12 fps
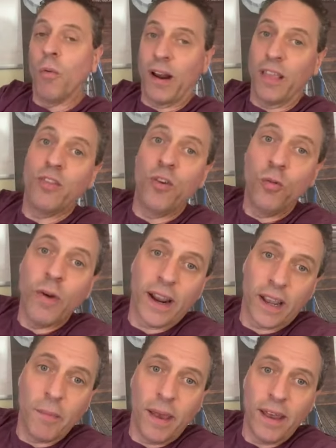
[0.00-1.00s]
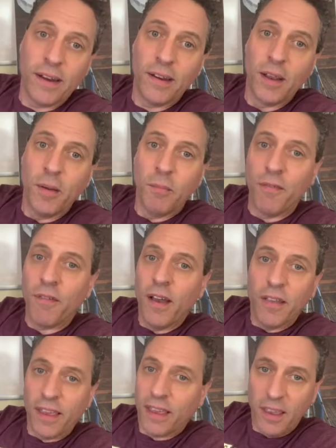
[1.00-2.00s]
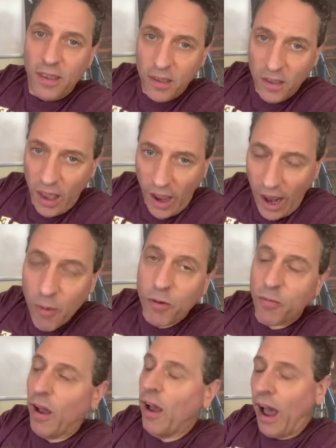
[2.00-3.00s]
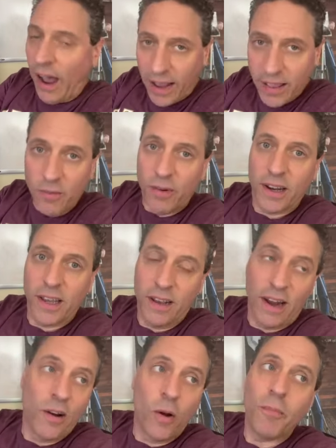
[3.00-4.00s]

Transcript: What I do recommend, but like I would highly recommend, and I